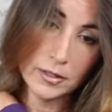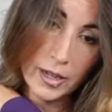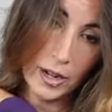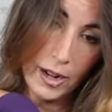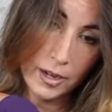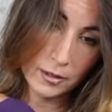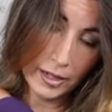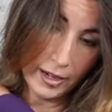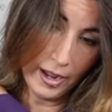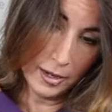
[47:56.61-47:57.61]
Can I hide?
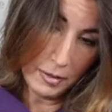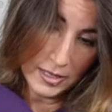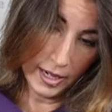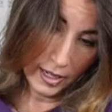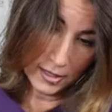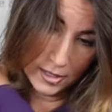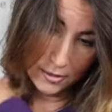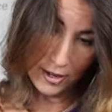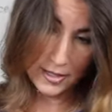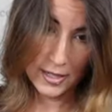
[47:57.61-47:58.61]
Can I hide my tank so
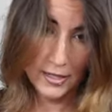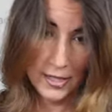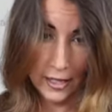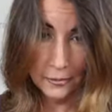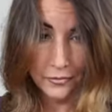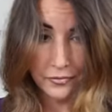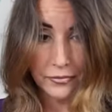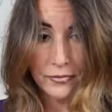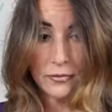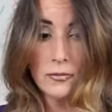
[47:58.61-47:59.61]
you guys can see?
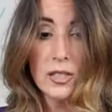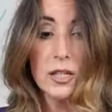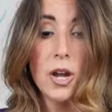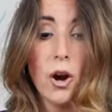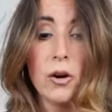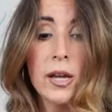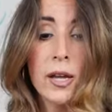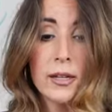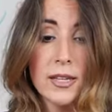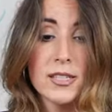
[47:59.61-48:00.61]
No.
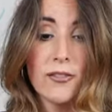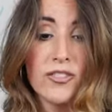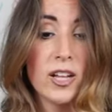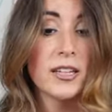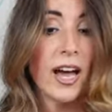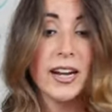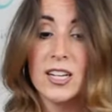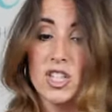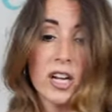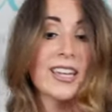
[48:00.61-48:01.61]
Does it feel knotty
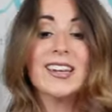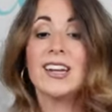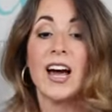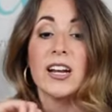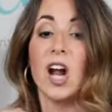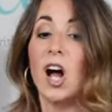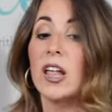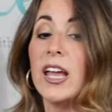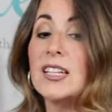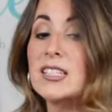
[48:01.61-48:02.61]
and chunky? Not at
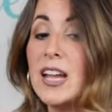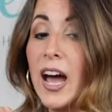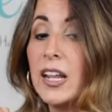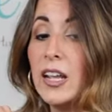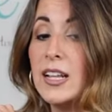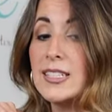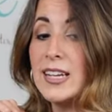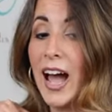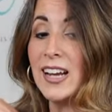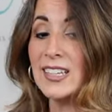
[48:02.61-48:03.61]
all. It's not, it's
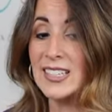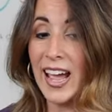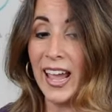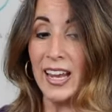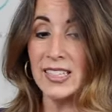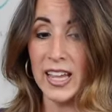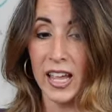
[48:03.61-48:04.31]
not tight.